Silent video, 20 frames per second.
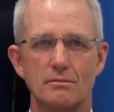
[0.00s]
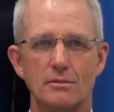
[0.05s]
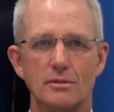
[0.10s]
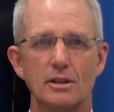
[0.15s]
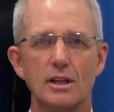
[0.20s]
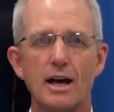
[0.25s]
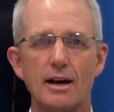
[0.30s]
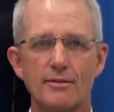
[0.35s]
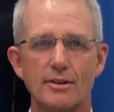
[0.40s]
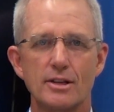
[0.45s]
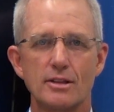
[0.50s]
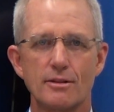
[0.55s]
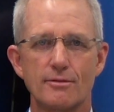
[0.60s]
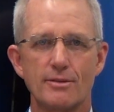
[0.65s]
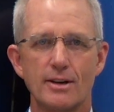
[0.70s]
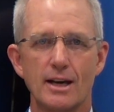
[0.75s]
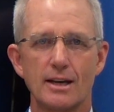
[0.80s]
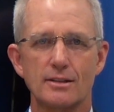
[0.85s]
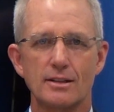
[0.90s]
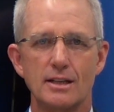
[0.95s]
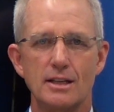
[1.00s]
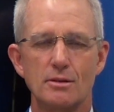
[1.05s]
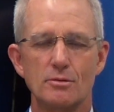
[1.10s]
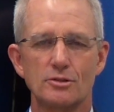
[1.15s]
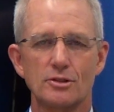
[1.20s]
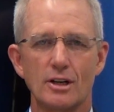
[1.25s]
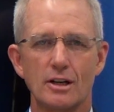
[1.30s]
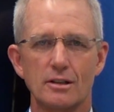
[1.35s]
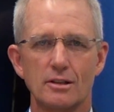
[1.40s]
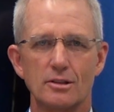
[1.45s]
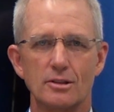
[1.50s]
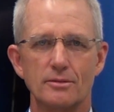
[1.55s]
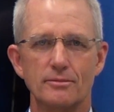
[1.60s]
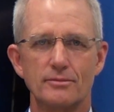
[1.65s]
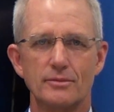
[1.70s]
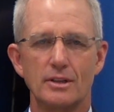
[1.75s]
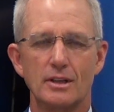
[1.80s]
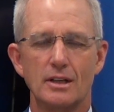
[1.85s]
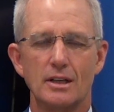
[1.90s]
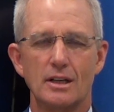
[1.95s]
loving the fact that he was hugging her.
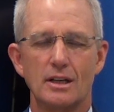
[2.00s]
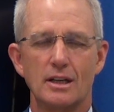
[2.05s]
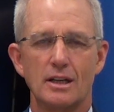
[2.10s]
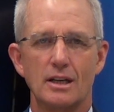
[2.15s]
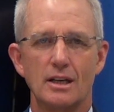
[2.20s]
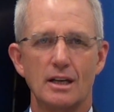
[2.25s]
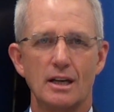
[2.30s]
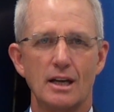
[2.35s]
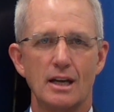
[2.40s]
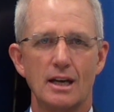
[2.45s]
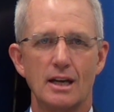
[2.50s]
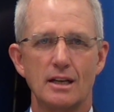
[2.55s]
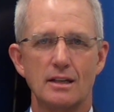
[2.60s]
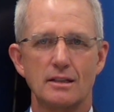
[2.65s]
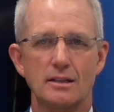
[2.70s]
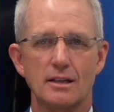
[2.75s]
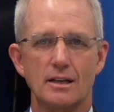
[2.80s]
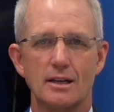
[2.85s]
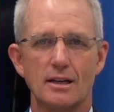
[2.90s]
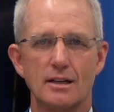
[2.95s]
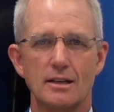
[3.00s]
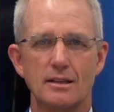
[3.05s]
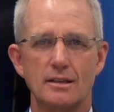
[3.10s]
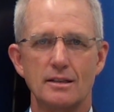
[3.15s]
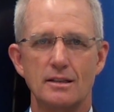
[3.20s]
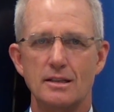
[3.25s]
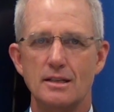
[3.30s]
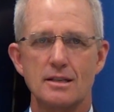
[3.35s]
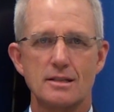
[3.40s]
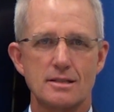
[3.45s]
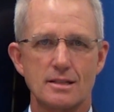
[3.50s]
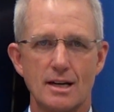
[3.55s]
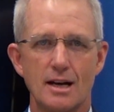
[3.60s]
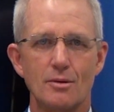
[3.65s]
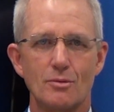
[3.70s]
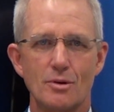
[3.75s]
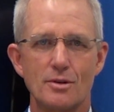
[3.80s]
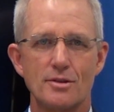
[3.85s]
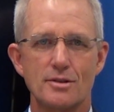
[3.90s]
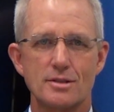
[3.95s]
And he is
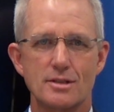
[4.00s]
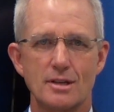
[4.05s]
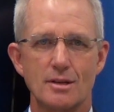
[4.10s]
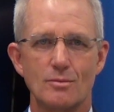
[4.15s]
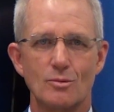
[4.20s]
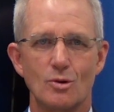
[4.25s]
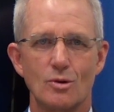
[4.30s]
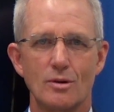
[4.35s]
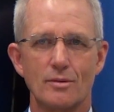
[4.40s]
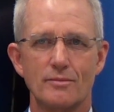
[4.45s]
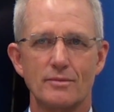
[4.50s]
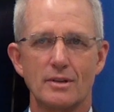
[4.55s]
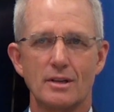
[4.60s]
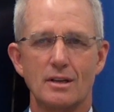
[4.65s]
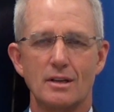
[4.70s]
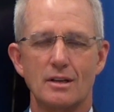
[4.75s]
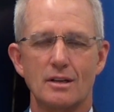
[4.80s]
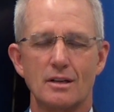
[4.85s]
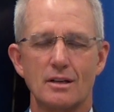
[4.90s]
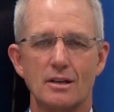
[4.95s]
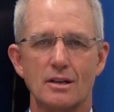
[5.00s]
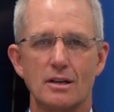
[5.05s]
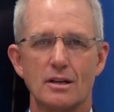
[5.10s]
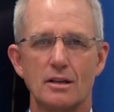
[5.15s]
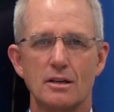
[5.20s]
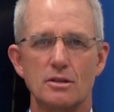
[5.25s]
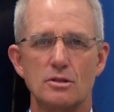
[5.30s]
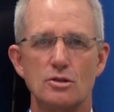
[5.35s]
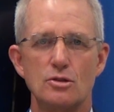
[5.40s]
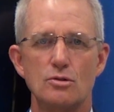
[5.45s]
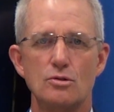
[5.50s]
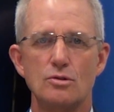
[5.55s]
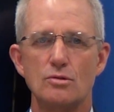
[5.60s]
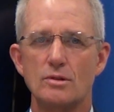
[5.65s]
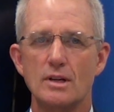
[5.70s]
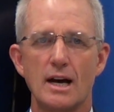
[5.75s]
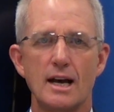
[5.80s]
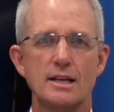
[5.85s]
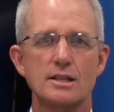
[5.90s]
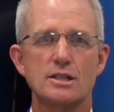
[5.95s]
not with us anymore. You do
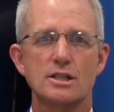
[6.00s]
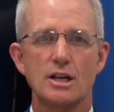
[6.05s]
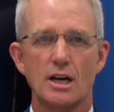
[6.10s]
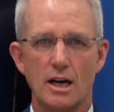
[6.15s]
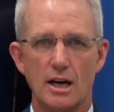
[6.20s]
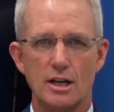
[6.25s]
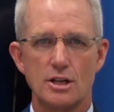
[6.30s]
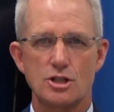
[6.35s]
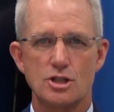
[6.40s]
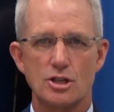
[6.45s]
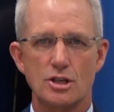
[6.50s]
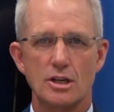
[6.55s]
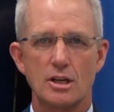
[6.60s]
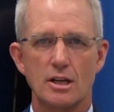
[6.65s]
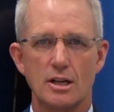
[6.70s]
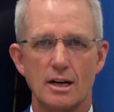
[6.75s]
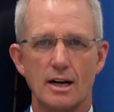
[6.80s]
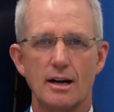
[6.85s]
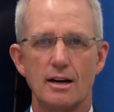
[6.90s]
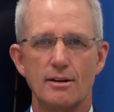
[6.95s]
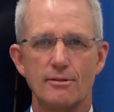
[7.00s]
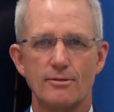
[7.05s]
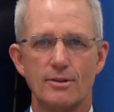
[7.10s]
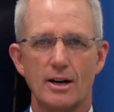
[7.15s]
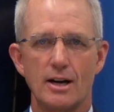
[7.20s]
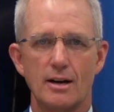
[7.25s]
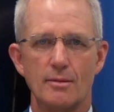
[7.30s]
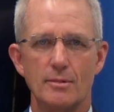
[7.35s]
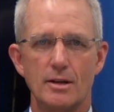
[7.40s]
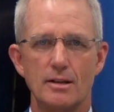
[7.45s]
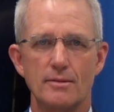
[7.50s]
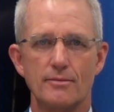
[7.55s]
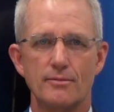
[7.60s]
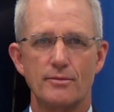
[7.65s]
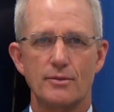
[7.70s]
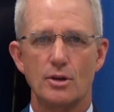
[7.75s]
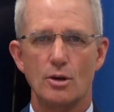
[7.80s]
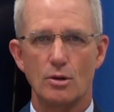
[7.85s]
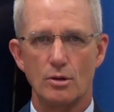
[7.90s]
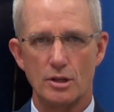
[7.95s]
not touch in our environment.
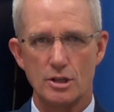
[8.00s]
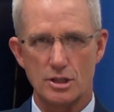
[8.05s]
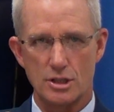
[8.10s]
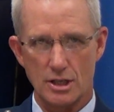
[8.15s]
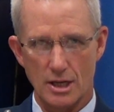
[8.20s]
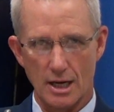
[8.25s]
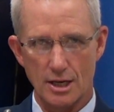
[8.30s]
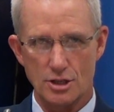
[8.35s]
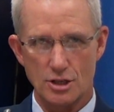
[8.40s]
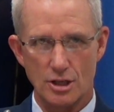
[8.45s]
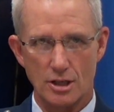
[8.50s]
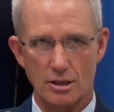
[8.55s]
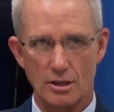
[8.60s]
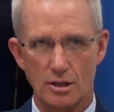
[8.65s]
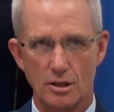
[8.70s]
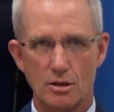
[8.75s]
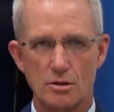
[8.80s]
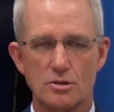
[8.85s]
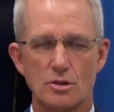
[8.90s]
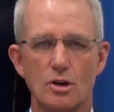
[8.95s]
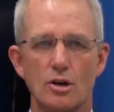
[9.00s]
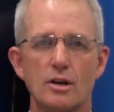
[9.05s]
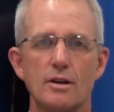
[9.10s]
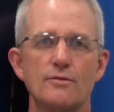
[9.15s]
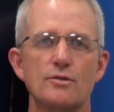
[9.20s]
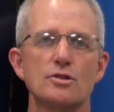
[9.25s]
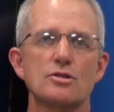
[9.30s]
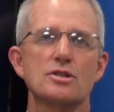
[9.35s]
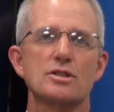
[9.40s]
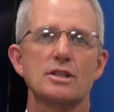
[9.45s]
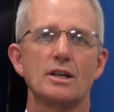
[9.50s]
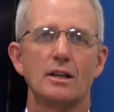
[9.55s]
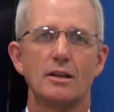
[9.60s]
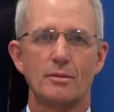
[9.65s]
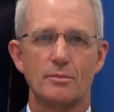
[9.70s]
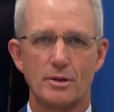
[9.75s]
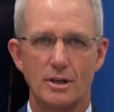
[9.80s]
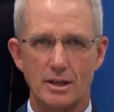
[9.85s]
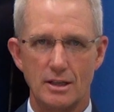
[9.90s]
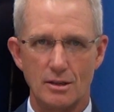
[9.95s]
The only touching that goes on if you're
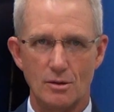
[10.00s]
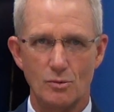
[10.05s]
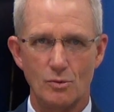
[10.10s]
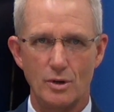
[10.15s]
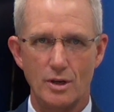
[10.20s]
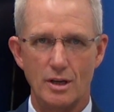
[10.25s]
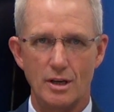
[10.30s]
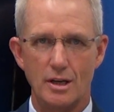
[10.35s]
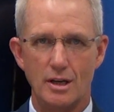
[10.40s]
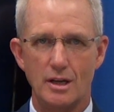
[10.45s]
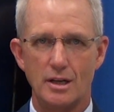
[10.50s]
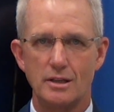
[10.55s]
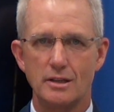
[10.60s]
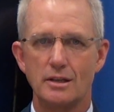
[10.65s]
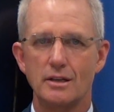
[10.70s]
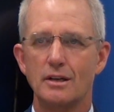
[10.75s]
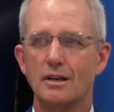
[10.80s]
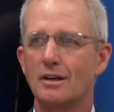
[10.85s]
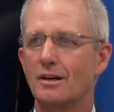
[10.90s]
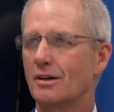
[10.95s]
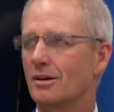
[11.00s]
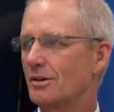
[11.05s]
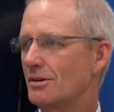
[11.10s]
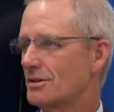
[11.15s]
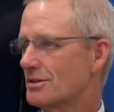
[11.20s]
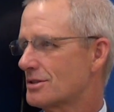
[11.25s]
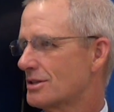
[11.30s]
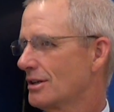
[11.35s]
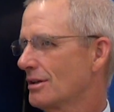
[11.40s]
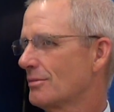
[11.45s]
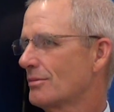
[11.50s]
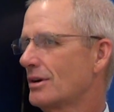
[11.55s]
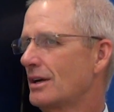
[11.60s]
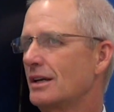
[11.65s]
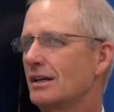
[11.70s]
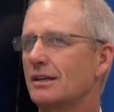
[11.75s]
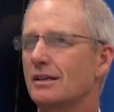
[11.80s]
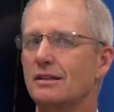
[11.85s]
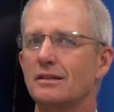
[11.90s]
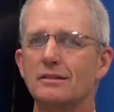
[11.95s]
celebrating a win or you're
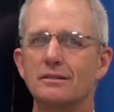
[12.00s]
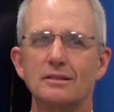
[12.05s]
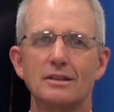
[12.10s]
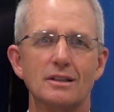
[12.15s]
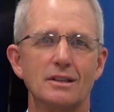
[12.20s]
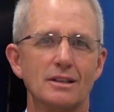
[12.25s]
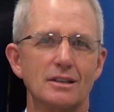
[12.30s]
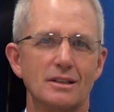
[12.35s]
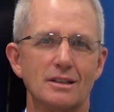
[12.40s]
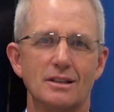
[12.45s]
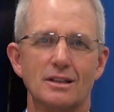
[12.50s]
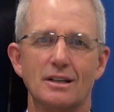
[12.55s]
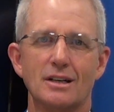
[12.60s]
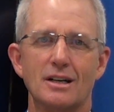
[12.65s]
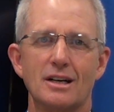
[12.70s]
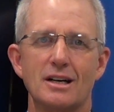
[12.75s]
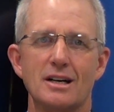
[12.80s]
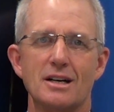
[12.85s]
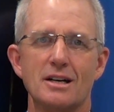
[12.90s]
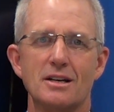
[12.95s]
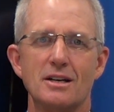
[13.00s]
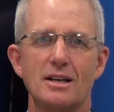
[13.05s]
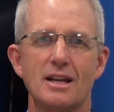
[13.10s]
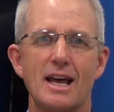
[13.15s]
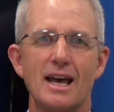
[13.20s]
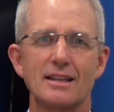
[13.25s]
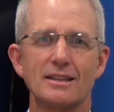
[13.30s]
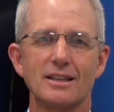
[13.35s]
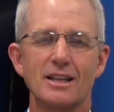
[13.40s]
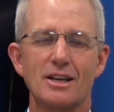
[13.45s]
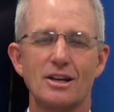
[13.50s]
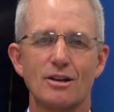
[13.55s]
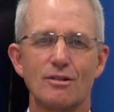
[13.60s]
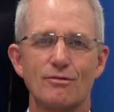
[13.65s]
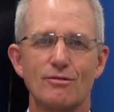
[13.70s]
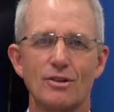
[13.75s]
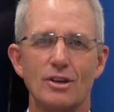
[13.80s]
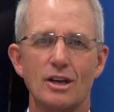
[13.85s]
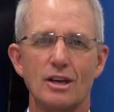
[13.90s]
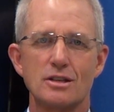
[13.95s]
celebrating an athletic
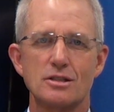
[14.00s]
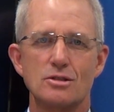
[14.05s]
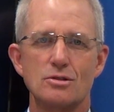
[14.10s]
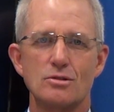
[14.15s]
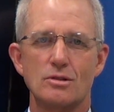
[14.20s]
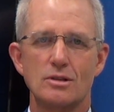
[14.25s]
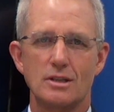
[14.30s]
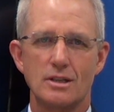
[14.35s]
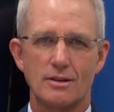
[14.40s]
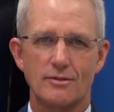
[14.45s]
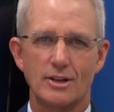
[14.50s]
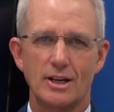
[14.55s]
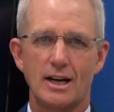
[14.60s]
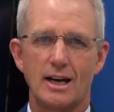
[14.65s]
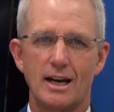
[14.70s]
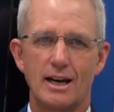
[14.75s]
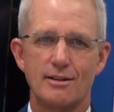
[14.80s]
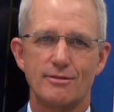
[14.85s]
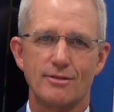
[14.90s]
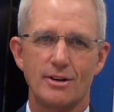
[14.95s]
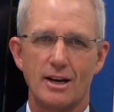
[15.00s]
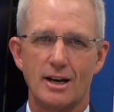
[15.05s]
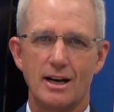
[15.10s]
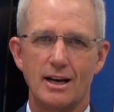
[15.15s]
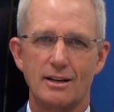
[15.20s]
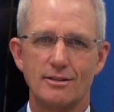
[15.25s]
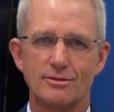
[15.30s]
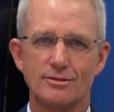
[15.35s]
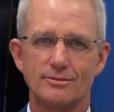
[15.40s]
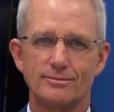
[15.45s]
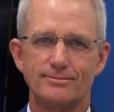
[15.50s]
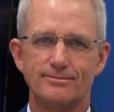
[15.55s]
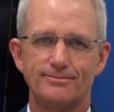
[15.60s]
event, you can give a high five